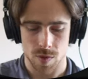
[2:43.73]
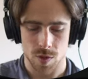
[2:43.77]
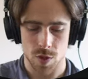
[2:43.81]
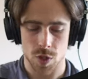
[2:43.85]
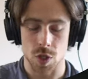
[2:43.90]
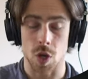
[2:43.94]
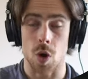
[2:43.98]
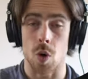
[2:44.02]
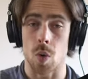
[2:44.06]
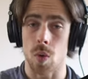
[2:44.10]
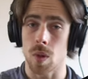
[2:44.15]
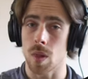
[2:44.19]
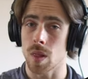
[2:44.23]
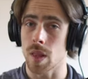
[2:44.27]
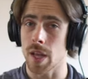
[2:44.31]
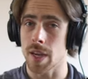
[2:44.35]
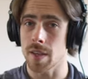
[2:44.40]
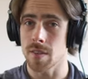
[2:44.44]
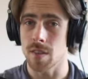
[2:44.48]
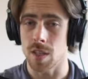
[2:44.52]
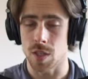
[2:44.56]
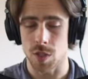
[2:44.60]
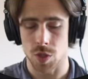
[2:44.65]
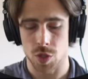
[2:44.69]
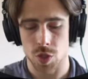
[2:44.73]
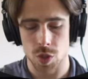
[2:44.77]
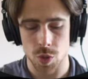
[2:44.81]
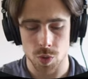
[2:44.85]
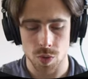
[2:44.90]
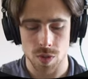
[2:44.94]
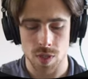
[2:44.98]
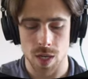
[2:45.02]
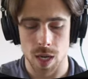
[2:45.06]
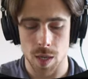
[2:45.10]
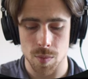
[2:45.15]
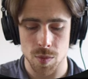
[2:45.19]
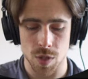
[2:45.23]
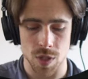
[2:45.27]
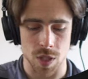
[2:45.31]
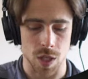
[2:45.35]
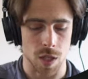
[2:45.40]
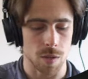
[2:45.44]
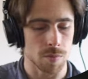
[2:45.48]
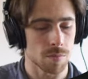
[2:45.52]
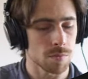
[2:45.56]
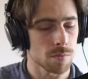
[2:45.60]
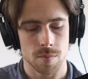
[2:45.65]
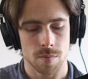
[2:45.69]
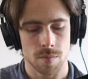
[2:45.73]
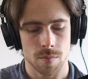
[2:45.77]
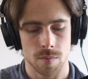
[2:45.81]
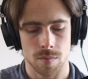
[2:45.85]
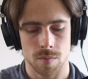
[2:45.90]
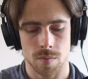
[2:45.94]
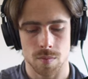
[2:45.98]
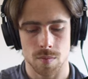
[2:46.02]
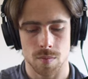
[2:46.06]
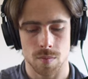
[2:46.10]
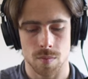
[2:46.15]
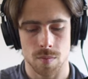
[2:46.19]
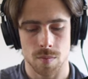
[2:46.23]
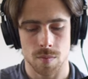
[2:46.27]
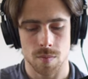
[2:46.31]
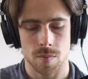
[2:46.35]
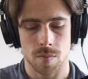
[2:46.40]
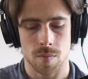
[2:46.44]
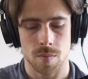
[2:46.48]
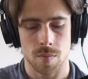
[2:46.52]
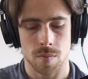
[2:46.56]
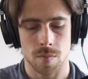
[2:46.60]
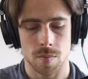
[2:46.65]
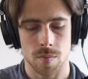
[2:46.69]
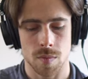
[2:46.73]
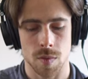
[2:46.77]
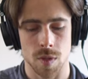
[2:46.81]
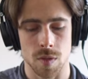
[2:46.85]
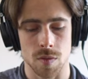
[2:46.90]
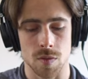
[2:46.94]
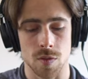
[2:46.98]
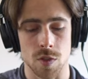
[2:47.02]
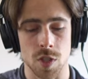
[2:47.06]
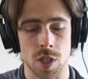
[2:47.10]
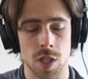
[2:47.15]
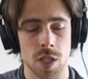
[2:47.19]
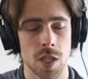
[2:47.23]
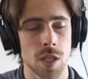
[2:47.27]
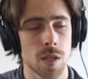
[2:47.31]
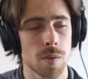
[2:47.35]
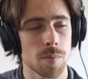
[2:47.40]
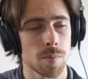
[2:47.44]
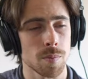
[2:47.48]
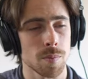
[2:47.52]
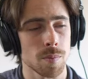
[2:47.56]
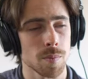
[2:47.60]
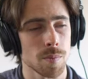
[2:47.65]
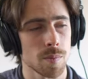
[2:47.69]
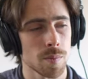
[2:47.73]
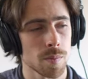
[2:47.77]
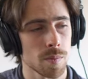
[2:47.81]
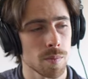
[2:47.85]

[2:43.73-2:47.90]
So, like this, two times C. D,